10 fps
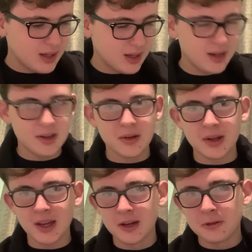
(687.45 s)
I don't know,
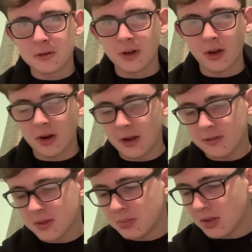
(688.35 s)
I kind of forgot
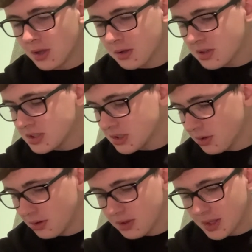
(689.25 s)
half the plot because the
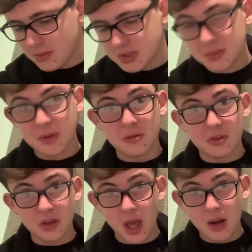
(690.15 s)
whole thing was a bit
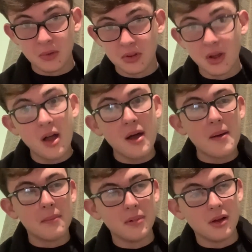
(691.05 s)
forgettable,
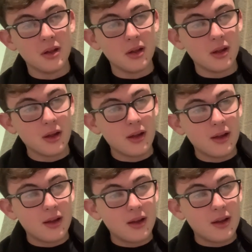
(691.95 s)
but
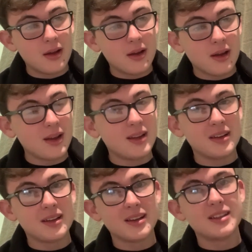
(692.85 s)

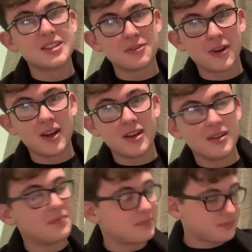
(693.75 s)
hey, it's fine.